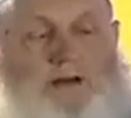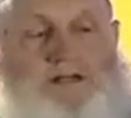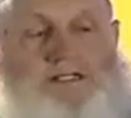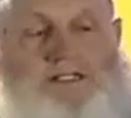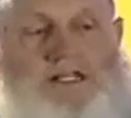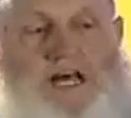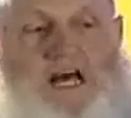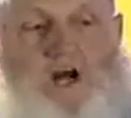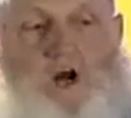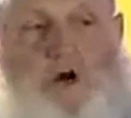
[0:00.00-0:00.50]
And
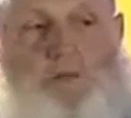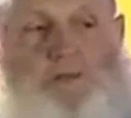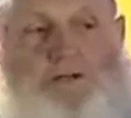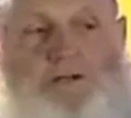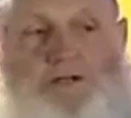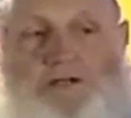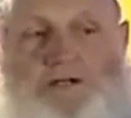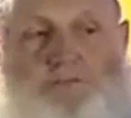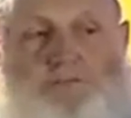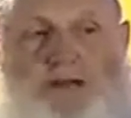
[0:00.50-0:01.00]
it's not
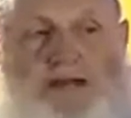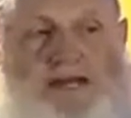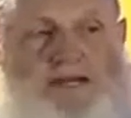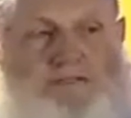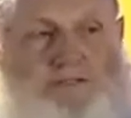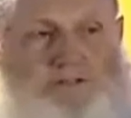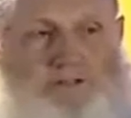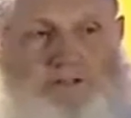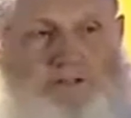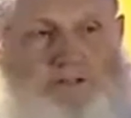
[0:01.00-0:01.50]
open to
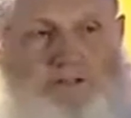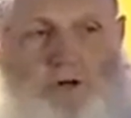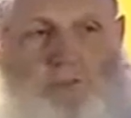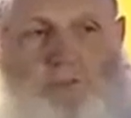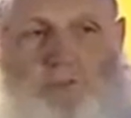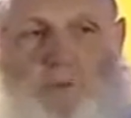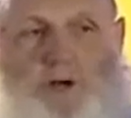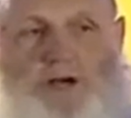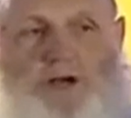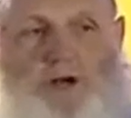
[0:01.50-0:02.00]
debate, so there's
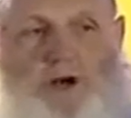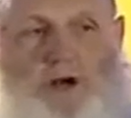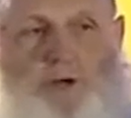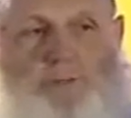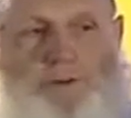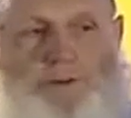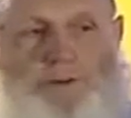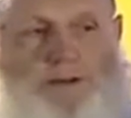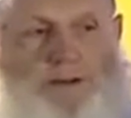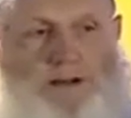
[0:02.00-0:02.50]
no point in
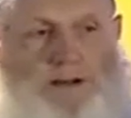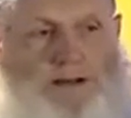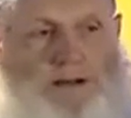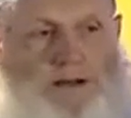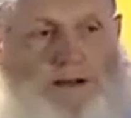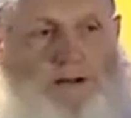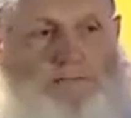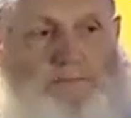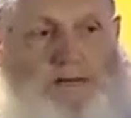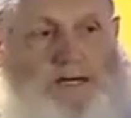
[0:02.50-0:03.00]
opening
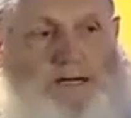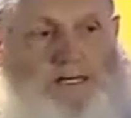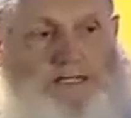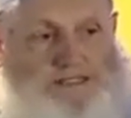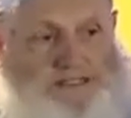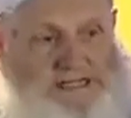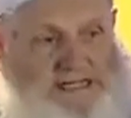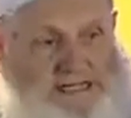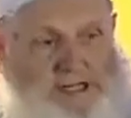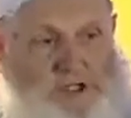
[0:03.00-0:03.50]
that up,
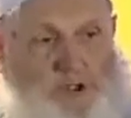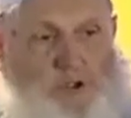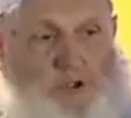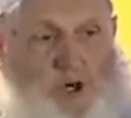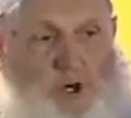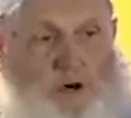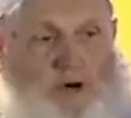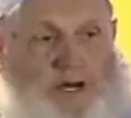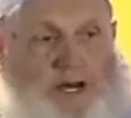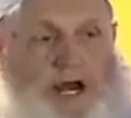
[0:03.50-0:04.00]
because you
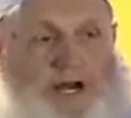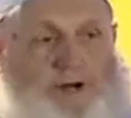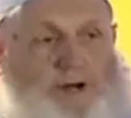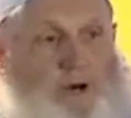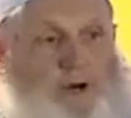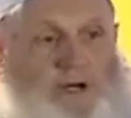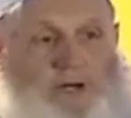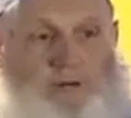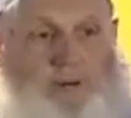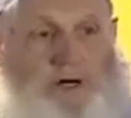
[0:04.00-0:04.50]
know and I
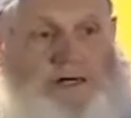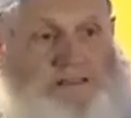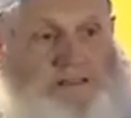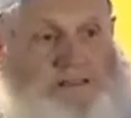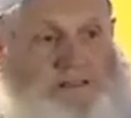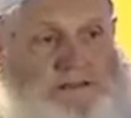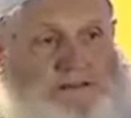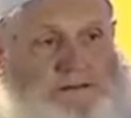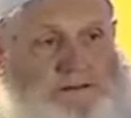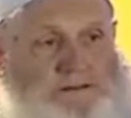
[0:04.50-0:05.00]
know he
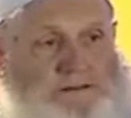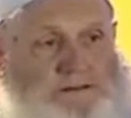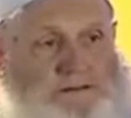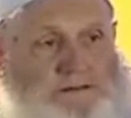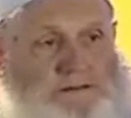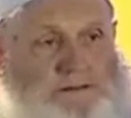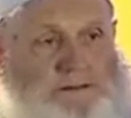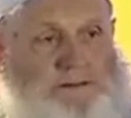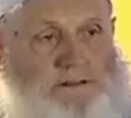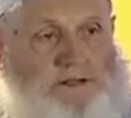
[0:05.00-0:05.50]
wasn't.
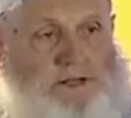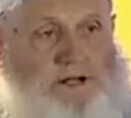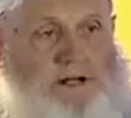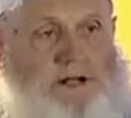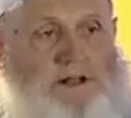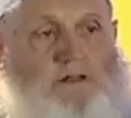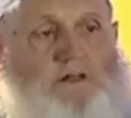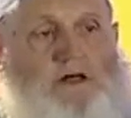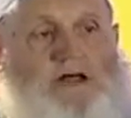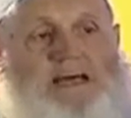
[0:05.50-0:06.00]

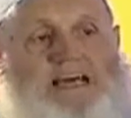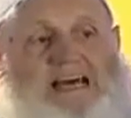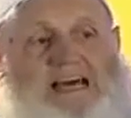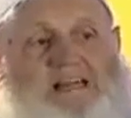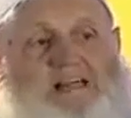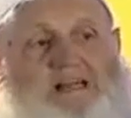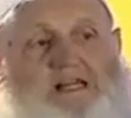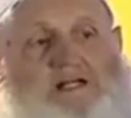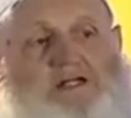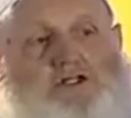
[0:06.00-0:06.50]
The
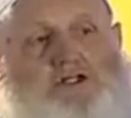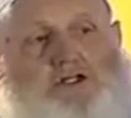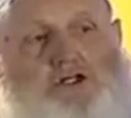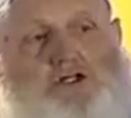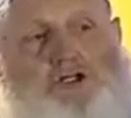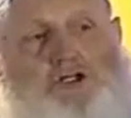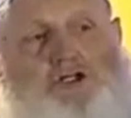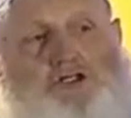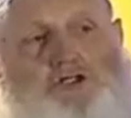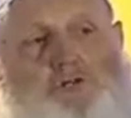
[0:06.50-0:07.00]
Catholic
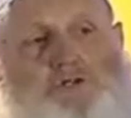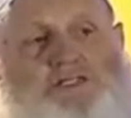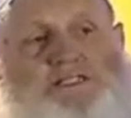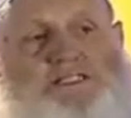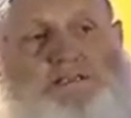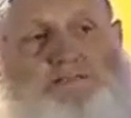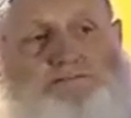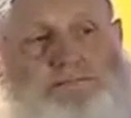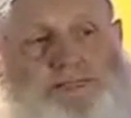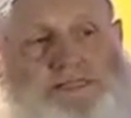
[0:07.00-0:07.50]
Church
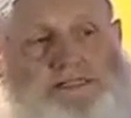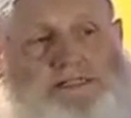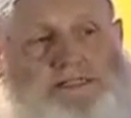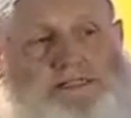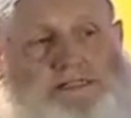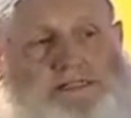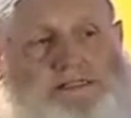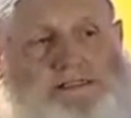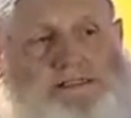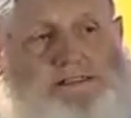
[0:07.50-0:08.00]
was in
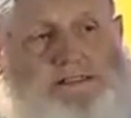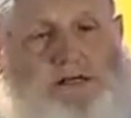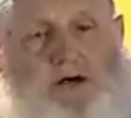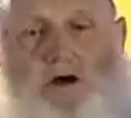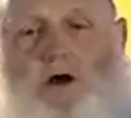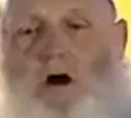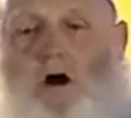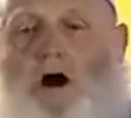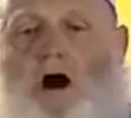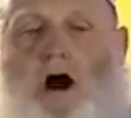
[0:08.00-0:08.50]
business
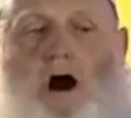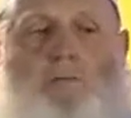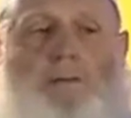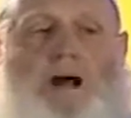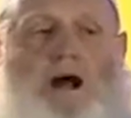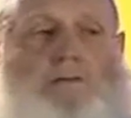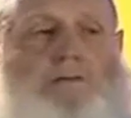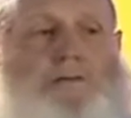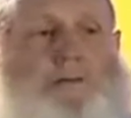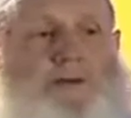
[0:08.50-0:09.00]

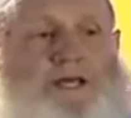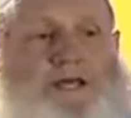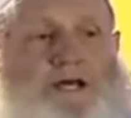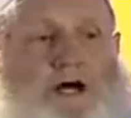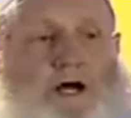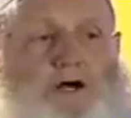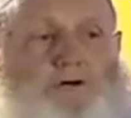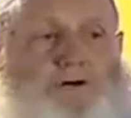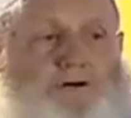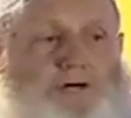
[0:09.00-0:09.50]
about
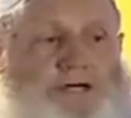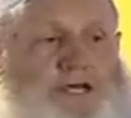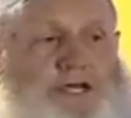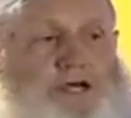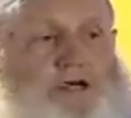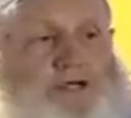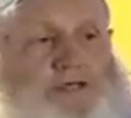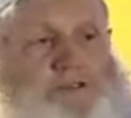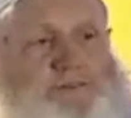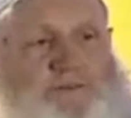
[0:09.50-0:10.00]
300
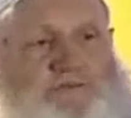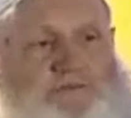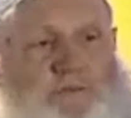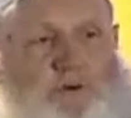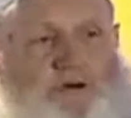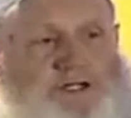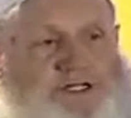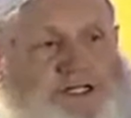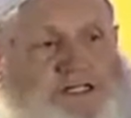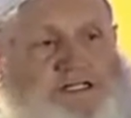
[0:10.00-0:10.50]
years
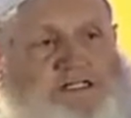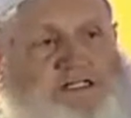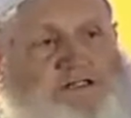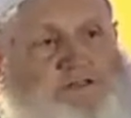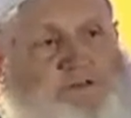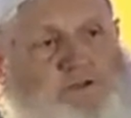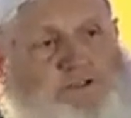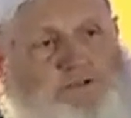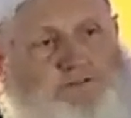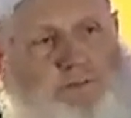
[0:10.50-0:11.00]
before
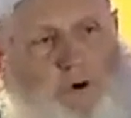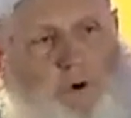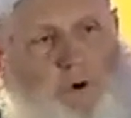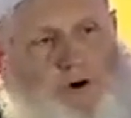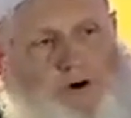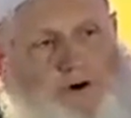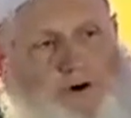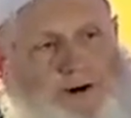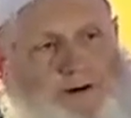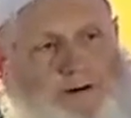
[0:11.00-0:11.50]
Jesus was
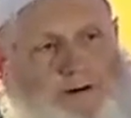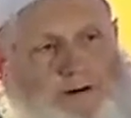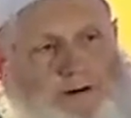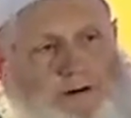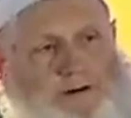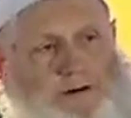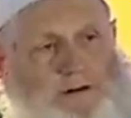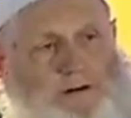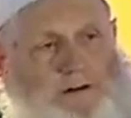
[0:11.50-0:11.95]
born.